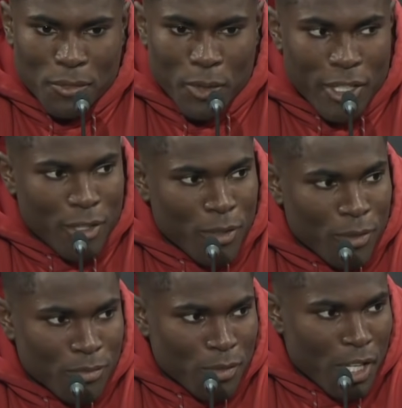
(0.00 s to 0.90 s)

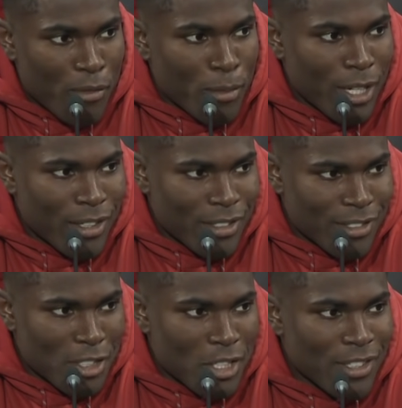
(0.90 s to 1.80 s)
Well,
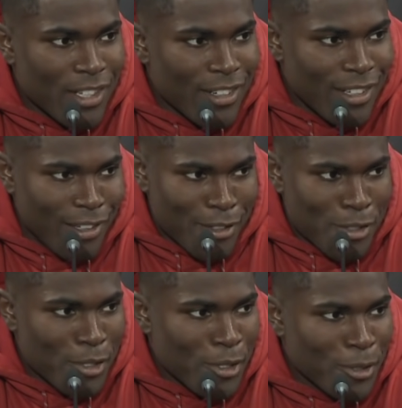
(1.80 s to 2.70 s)
everybody's just getting in,
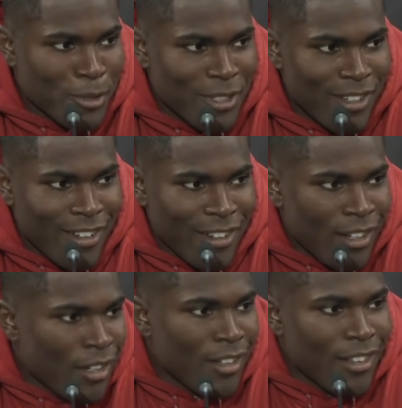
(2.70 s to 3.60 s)
so
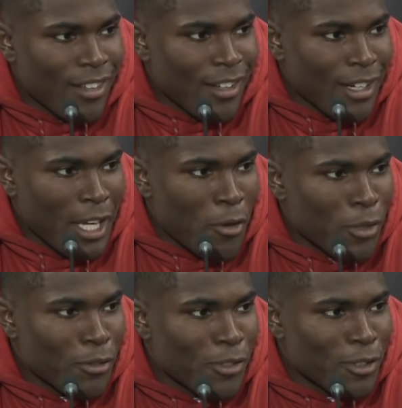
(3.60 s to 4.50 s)
I can't
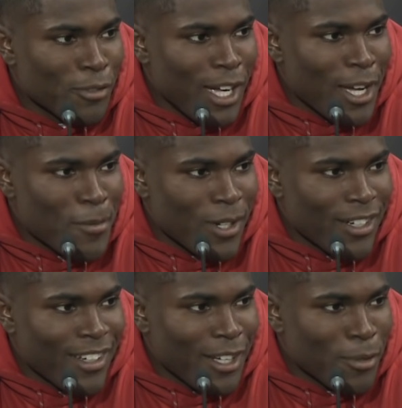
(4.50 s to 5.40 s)
really feel the vibe
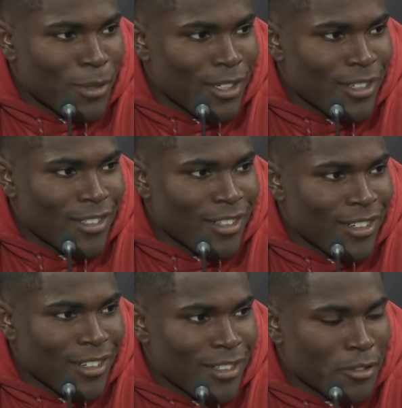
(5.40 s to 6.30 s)
right now, but
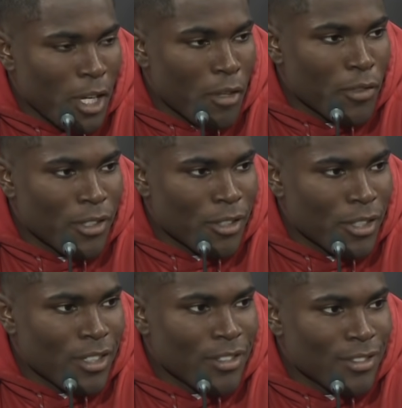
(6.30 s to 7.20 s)
I feel
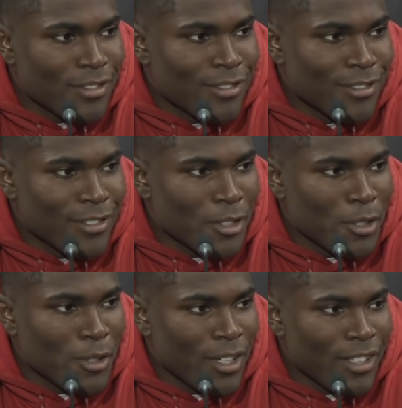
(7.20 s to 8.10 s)
great,
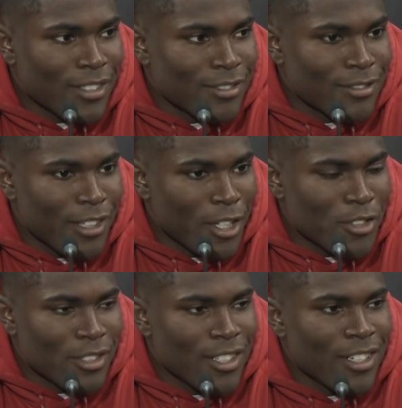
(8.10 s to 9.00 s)
so I can
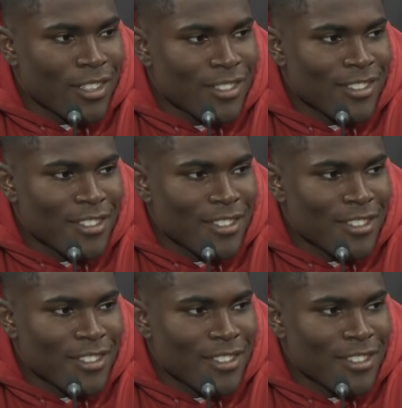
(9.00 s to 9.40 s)
answer that.